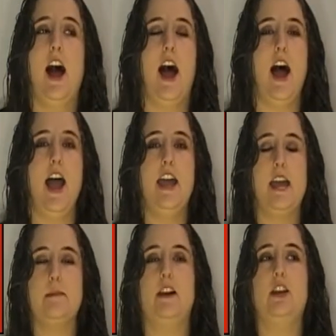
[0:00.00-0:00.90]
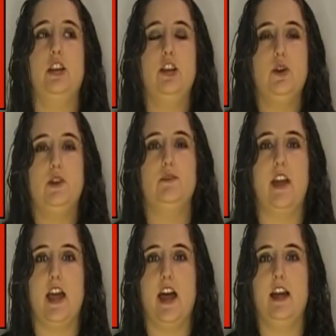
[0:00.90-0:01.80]
I am a huge
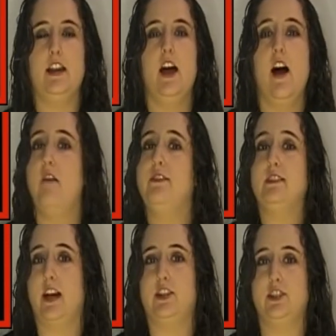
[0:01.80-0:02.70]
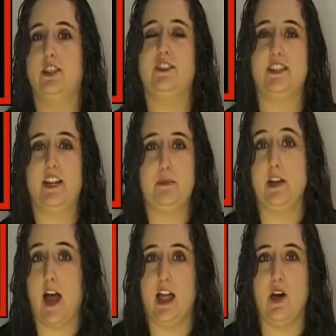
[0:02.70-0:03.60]
fan of The Legend of Sleepy
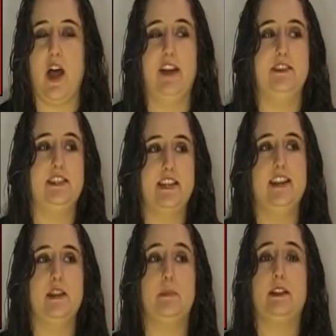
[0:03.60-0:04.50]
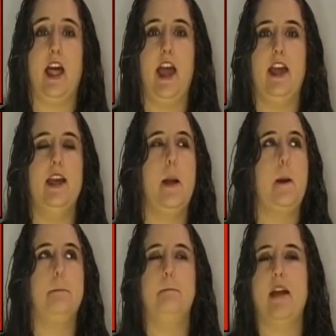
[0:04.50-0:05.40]
Hollow. I've seen the play
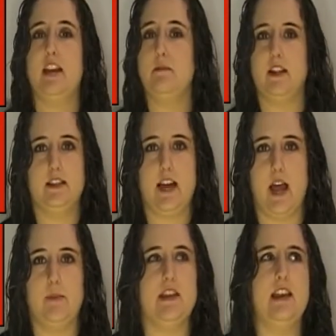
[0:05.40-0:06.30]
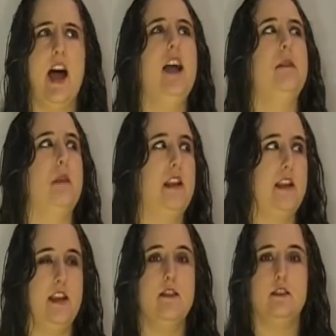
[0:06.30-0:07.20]
many, many times. Not in
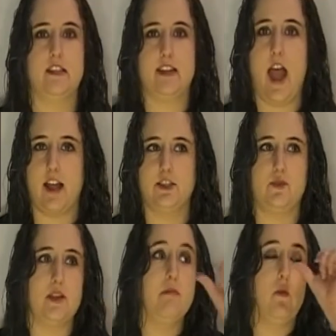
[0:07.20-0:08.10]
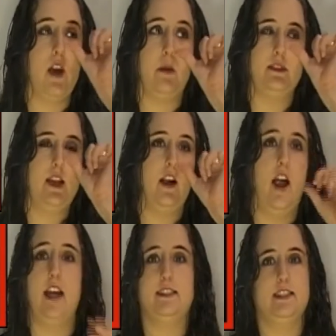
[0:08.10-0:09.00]
many years, actually, but when I was younger,
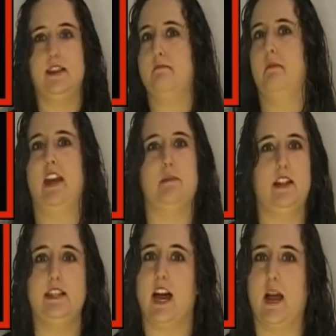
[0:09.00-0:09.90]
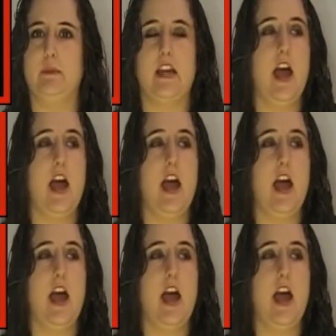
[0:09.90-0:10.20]
I'd seen it many, many times.